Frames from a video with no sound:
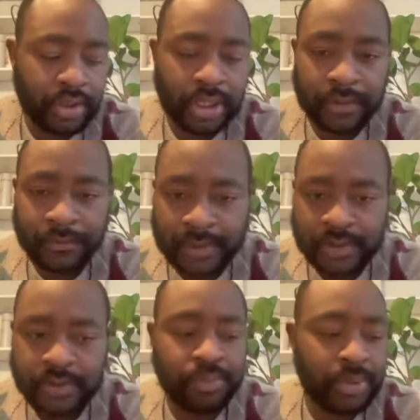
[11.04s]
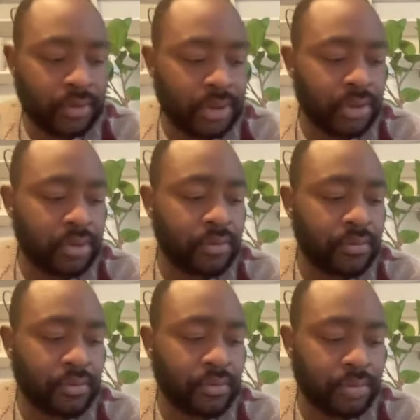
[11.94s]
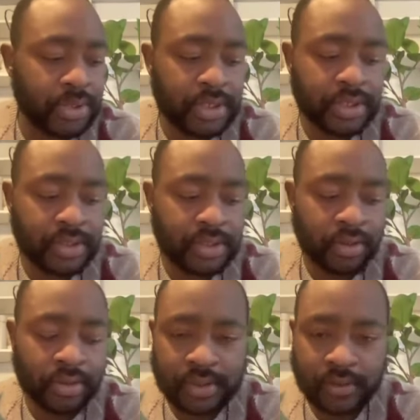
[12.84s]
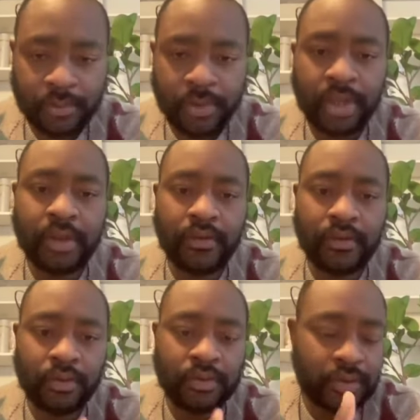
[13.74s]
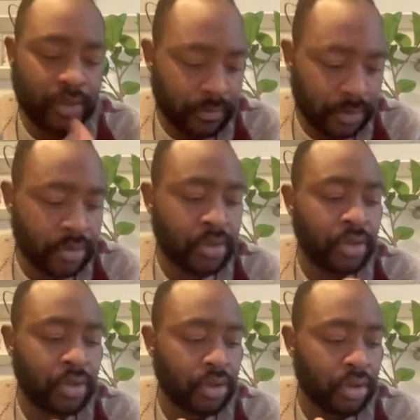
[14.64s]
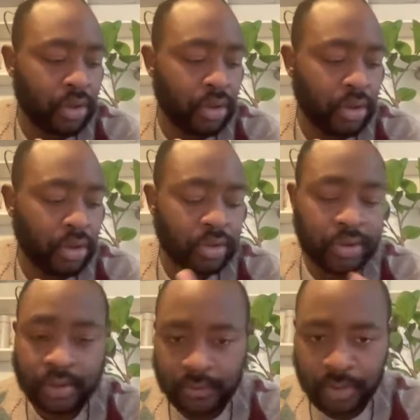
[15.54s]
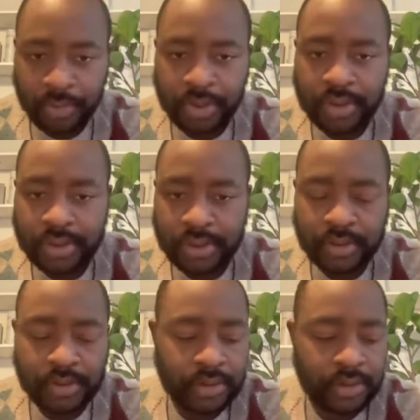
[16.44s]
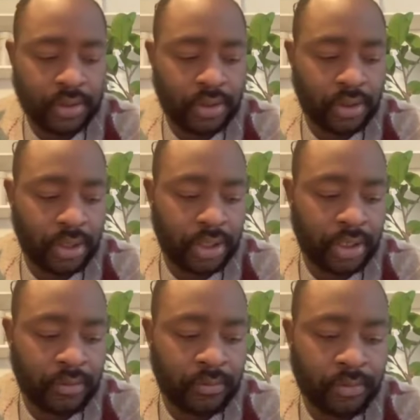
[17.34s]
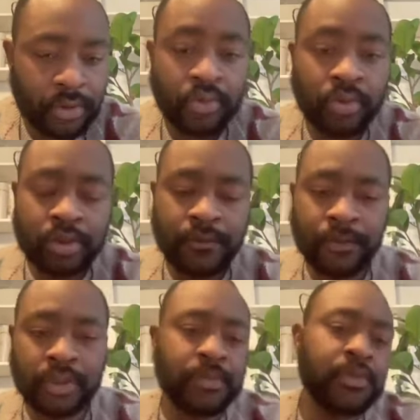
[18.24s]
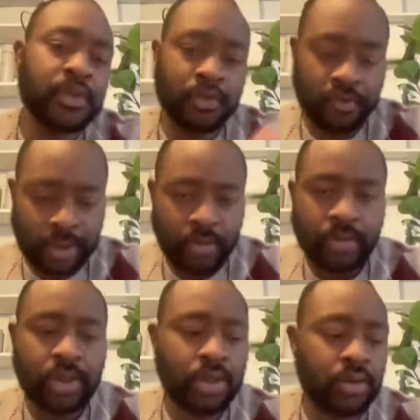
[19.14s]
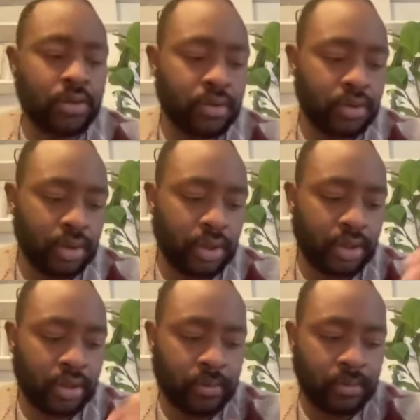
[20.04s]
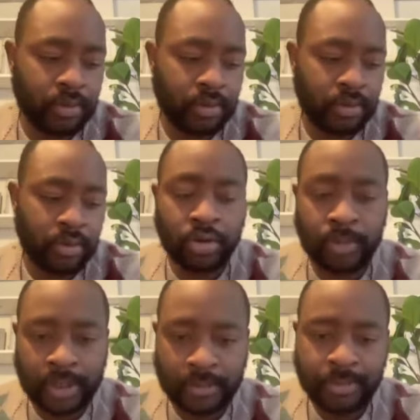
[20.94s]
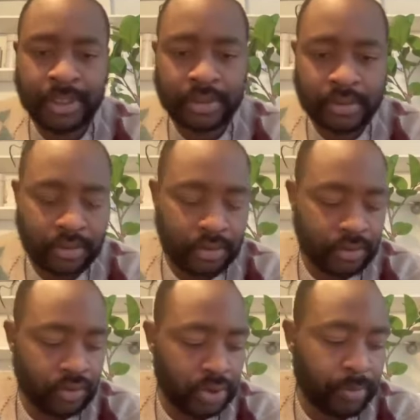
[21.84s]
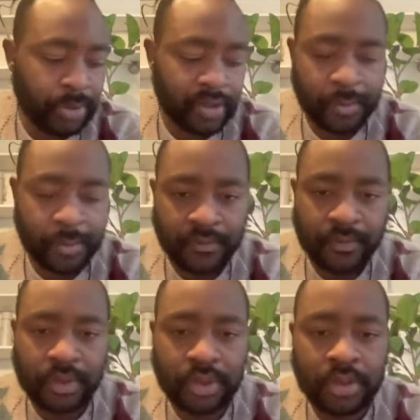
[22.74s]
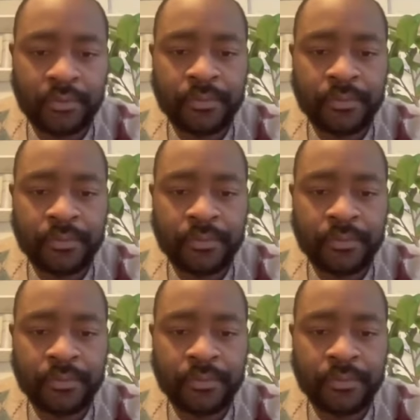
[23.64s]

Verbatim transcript: and investors building businesses in underserved markets or serving underserved communities. And the goal is for them is to create local or global impact or social impact specifically.